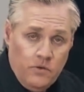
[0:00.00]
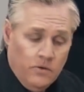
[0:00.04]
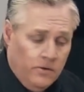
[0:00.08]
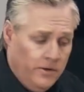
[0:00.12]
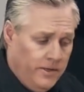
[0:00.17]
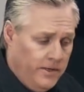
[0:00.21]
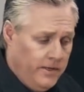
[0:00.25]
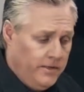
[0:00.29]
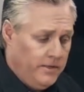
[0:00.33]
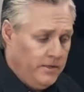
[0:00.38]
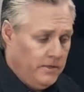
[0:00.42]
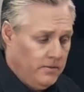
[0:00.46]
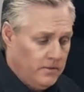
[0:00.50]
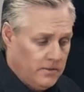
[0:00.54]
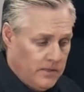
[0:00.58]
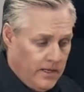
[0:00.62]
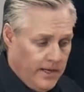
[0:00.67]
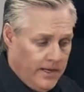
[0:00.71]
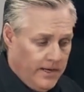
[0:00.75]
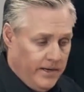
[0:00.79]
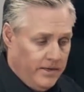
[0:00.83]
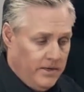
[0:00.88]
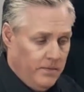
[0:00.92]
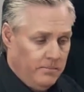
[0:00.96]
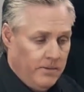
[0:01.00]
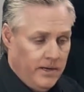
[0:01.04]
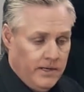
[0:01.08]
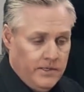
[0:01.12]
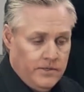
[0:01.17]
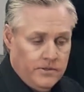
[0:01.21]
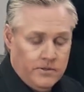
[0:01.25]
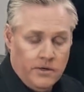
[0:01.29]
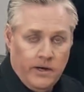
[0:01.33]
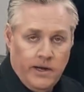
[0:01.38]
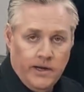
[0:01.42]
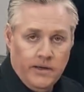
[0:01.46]
all you need to do is lay down your
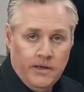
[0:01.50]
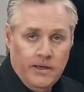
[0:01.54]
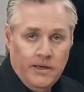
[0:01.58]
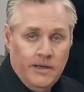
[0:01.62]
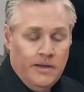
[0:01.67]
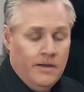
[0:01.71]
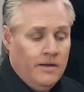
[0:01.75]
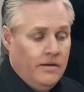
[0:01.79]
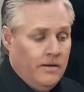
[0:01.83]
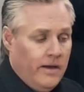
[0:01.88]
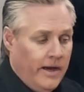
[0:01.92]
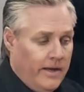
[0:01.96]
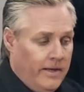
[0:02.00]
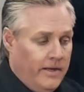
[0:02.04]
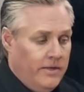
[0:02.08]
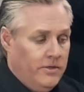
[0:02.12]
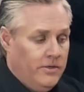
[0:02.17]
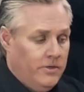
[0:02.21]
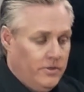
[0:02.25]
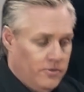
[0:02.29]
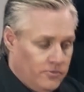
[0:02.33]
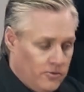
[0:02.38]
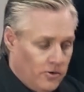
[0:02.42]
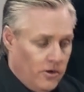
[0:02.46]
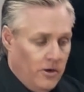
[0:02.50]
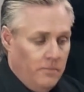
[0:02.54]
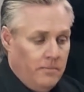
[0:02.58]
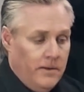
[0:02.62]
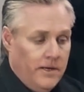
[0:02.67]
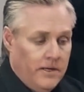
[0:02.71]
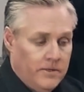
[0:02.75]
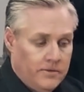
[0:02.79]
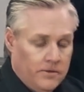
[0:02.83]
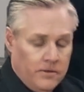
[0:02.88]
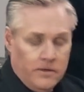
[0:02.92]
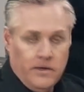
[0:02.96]
base track and then just drop
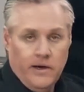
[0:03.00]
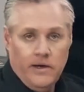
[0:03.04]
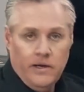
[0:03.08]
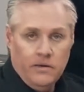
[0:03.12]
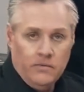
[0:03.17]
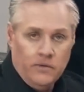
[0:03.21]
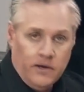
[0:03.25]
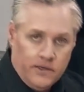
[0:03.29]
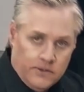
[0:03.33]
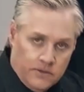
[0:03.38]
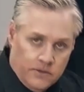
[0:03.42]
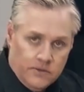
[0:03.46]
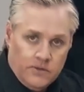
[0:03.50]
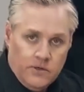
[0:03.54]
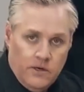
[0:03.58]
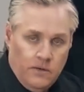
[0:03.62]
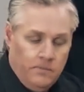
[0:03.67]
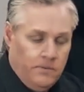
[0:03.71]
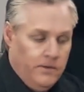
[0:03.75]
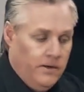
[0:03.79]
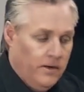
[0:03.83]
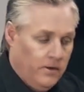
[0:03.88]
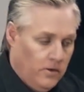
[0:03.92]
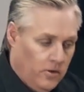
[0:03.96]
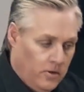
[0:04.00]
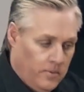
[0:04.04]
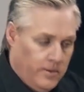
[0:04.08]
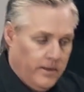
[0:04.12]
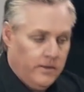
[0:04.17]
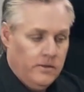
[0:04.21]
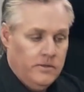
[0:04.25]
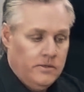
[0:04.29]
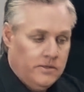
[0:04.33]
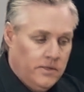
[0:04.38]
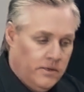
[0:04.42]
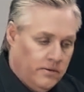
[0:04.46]
extra cutaways on top, and it'll
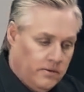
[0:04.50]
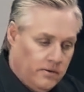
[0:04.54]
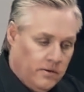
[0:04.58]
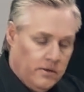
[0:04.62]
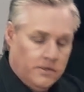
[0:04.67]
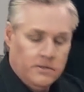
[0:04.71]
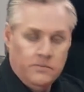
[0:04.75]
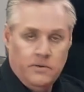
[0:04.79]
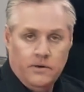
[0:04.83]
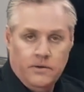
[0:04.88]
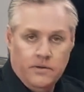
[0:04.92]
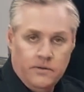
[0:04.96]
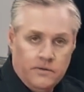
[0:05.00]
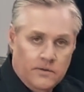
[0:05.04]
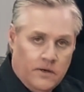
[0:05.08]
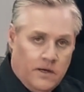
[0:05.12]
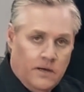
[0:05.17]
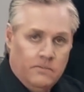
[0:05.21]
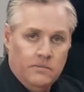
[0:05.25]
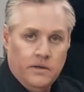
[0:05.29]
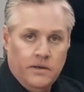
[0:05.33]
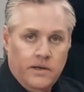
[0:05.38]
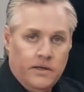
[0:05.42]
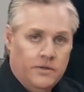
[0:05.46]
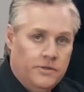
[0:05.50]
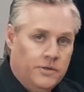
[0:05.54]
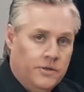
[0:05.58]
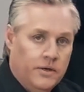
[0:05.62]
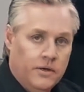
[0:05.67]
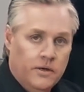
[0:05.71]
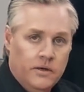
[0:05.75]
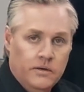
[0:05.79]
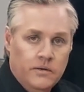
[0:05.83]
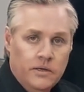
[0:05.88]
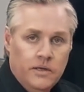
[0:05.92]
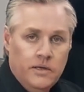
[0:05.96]
automatically synchronize them onto the timeline as you
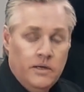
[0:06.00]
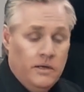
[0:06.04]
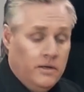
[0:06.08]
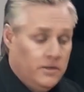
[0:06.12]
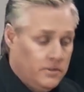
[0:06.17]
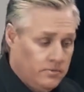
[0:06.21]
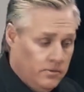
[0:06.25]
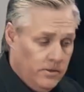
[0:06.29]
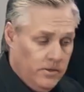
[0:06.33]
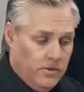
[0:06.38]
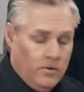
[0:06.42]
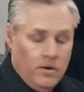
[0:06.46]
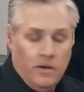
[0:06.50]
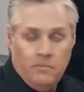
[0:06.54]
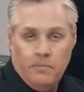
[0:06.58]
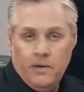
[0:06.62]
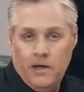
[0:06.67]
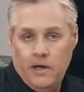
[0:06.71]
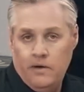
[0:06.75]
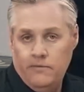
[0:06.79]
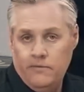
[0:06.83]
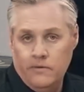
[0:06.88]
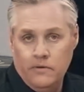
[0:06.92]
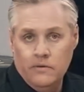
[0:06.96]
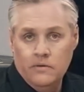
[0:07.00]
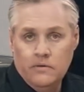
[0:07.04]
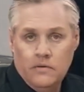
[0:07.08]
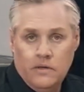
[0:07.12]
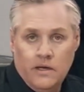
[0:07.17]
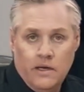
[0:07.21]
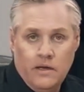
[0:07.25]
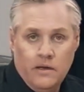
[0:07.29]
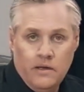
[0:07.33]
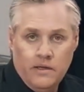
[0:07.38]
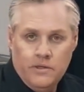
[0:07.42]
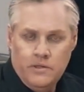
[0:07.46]
go. It's really quite powerful,
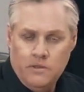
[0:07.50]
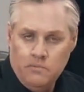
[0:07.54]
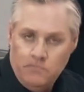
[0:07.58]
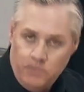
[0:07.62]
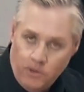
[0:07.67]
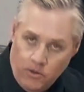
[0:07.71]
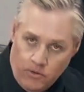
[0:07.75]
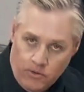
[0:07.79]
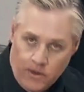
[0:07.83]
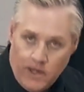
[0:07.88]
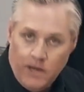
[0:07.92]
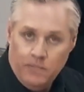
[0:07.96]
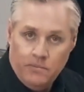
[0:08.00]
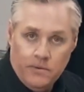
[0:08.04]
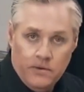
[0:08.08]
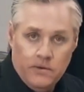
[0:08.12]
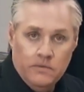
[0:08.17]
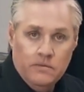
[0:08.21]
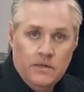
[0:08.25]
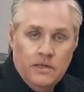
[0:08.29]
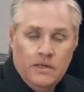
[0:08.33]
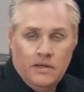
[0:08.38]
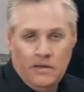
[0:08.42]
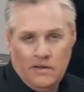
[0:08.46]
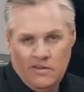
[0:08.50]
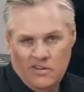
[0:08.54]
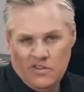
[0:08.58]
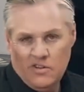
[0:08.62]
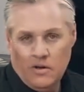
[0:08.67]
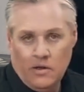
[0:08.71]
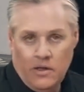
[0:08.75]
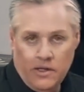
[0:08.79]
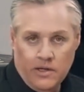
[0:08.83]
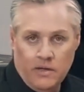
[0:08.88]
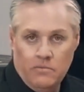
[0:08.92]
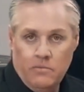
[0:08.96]
and it lets you build up a
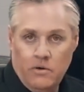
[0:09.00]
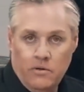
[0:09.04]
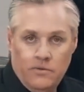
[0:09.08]
sort of like a